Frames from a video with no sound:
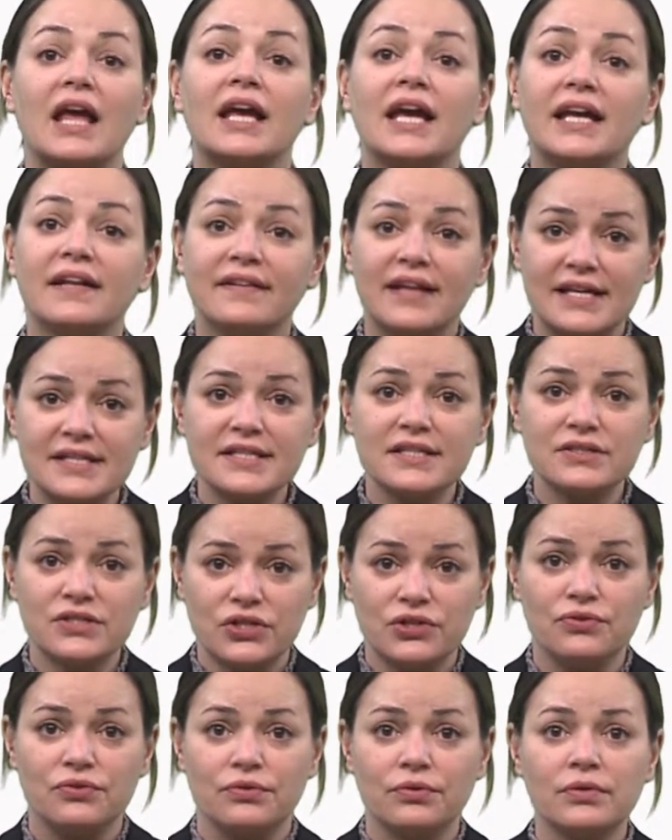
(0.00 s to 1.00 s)
In Lesson
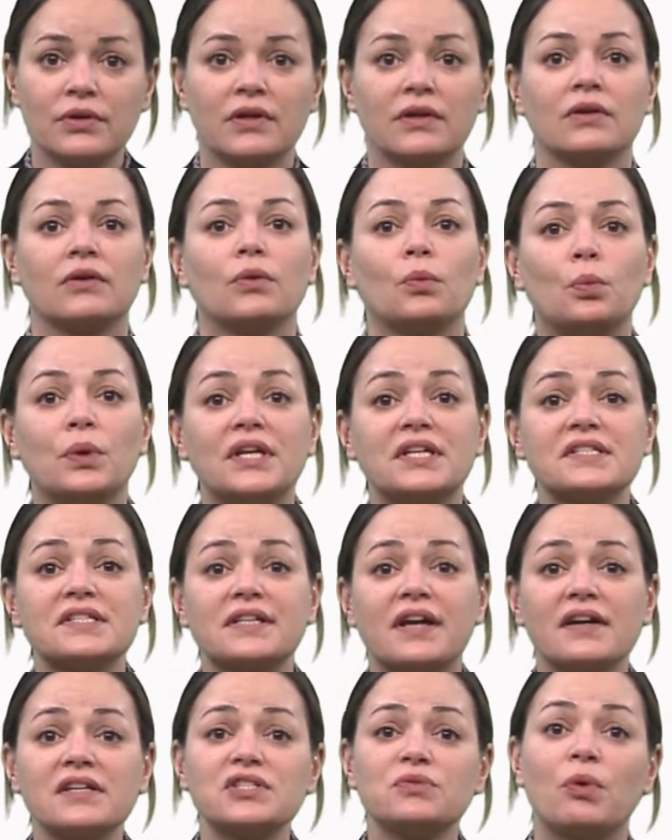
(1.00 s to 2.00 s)
2, we
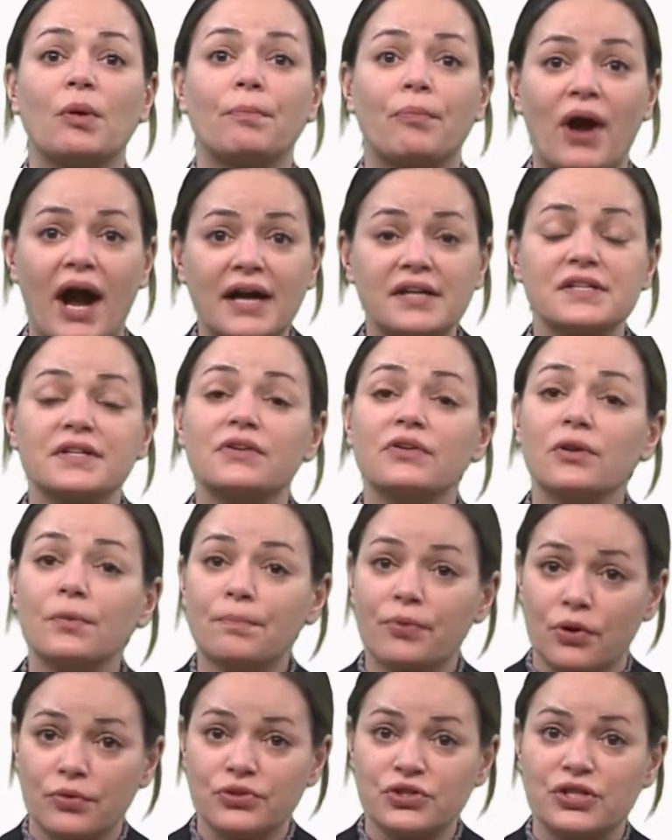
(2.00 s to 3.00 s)
discussed what practical
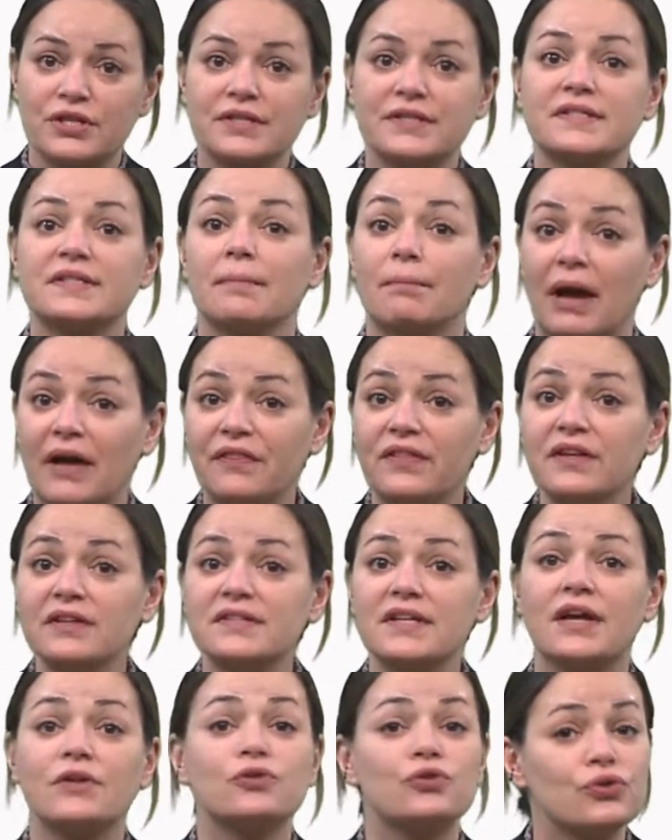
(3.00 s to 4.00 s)
approaches,
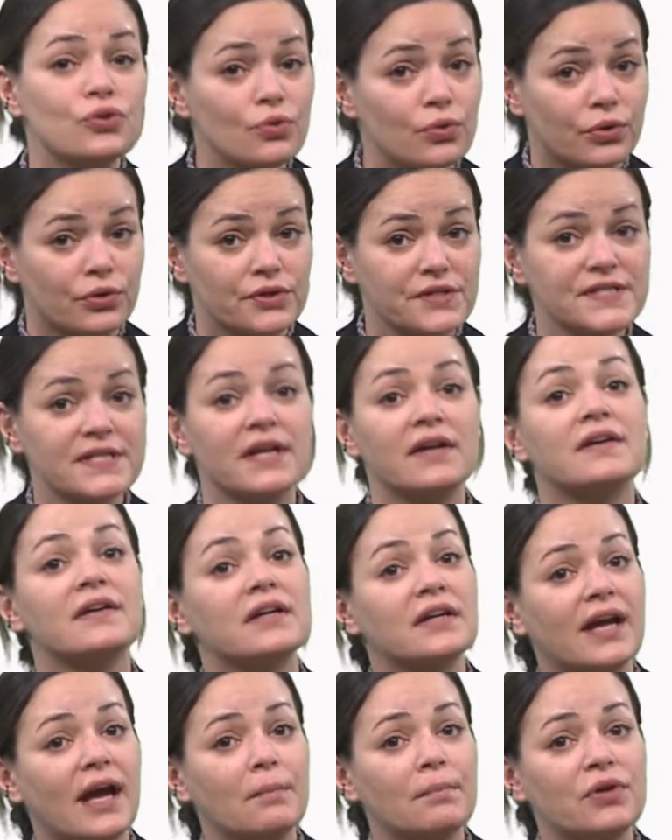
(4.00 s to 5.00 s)
methods, and tools
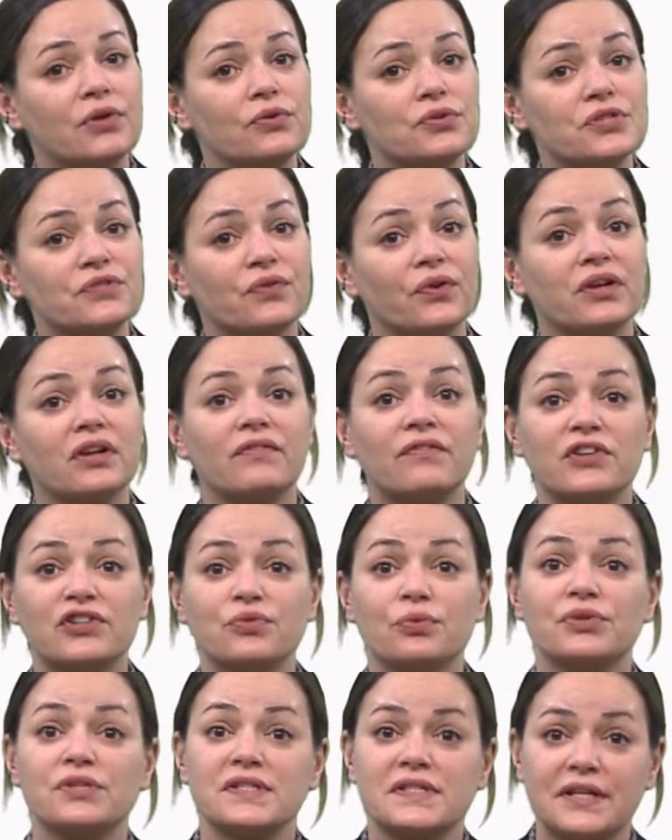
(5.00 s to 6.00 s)
can be used for
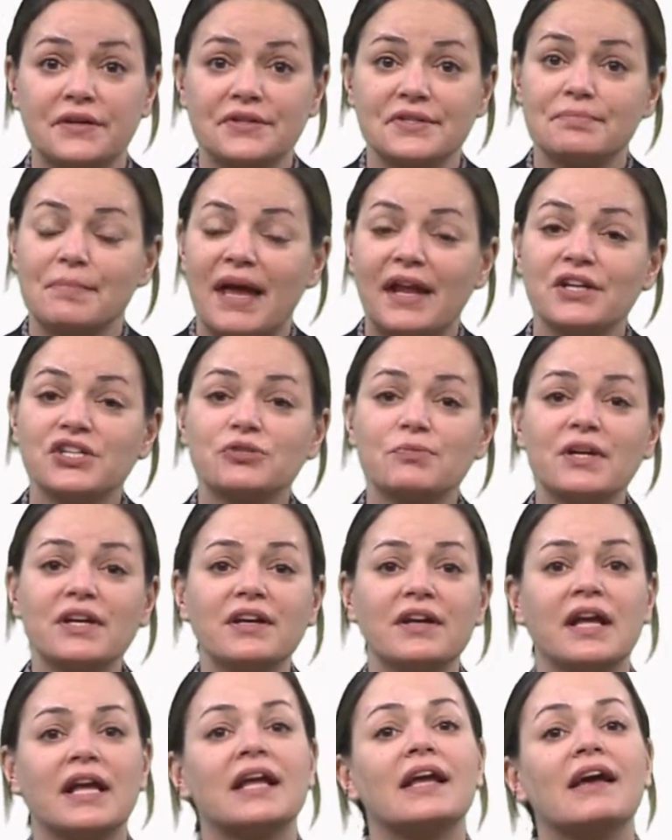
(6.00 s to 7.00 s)
individual skills
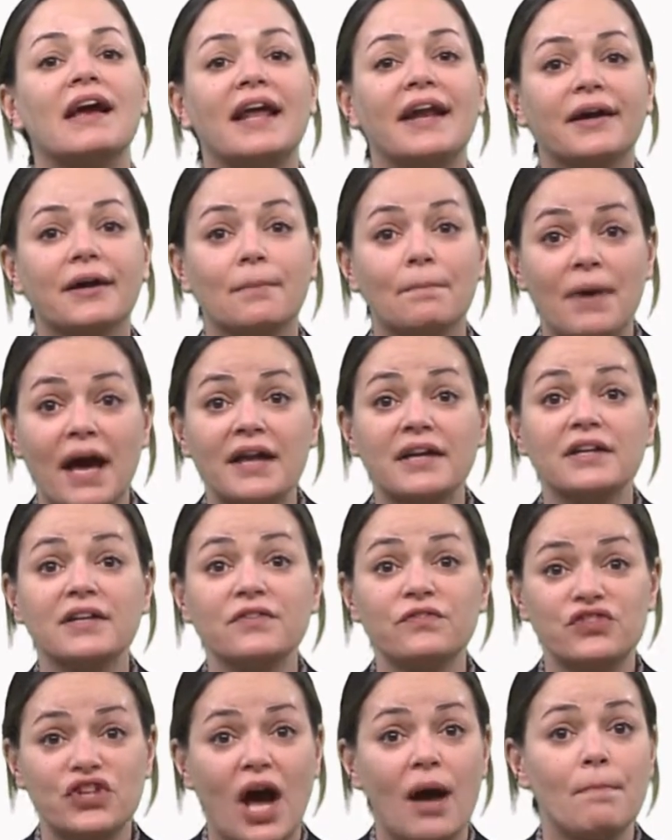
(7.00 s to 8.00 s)
management in a
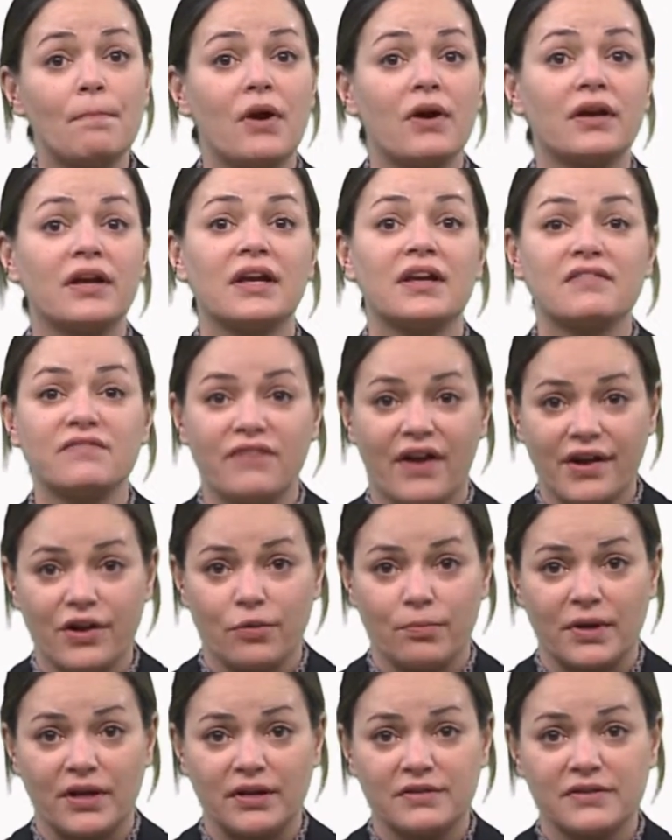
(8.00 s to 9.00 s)
competitive job market
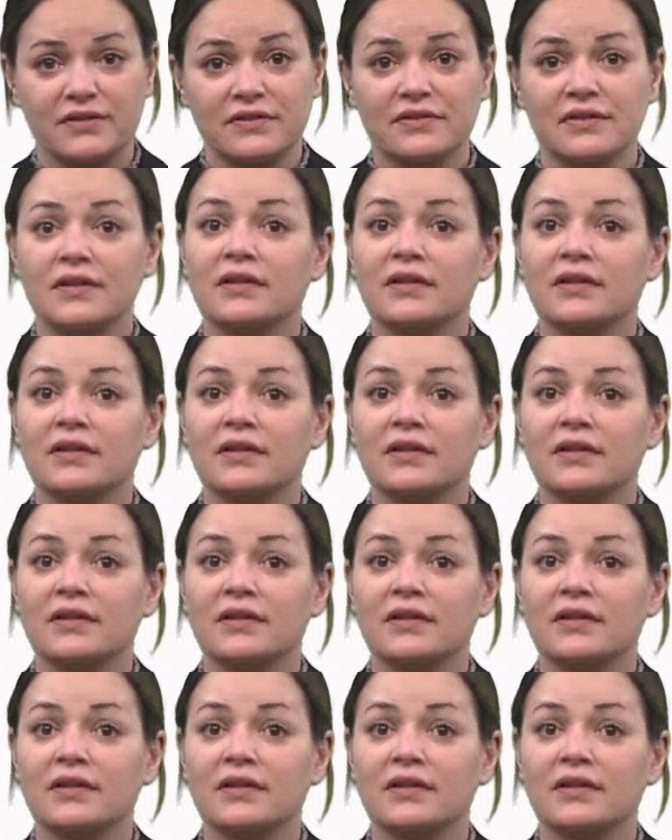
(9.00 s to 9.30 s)
environment.